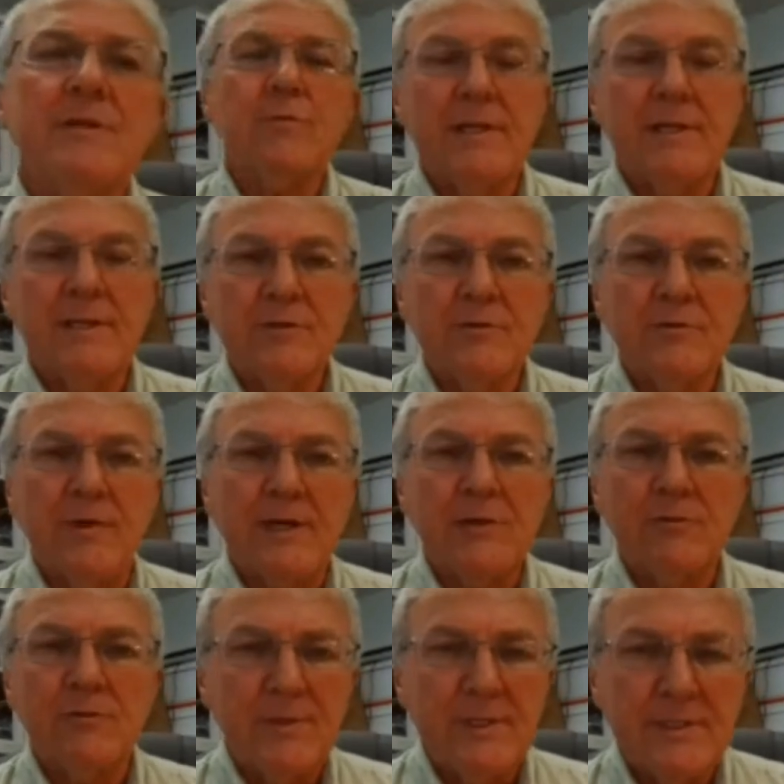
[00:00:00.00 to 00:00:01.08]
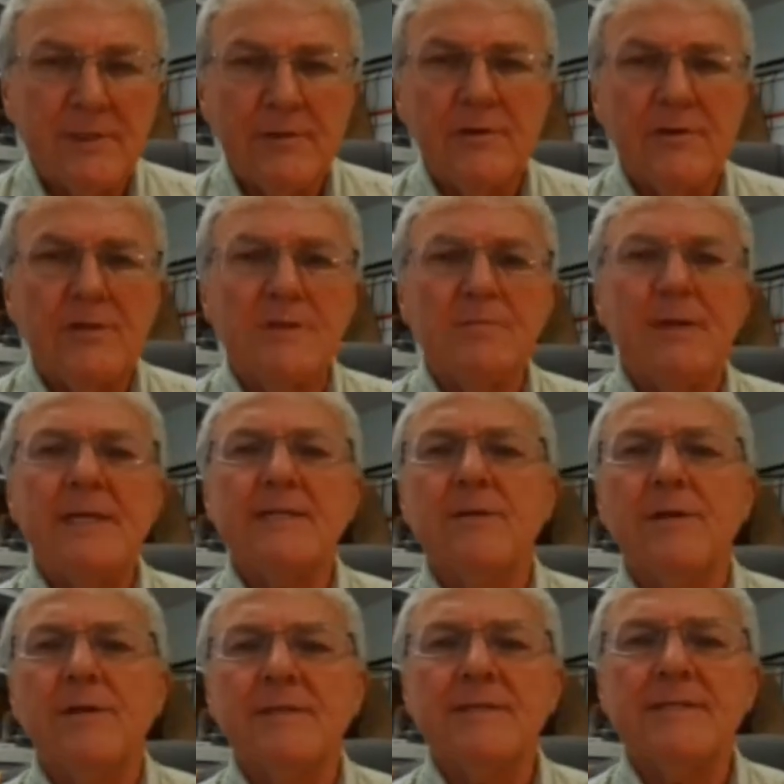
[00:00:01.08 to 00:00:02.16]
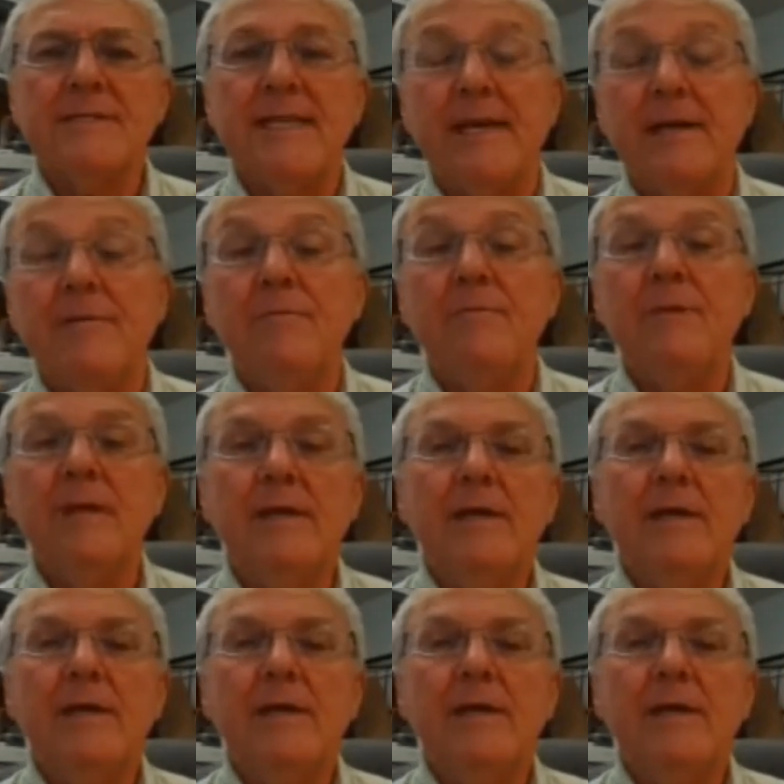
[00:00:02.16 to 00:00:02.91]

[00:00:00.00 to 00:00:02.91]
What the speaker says: well as structural materials based on the stem,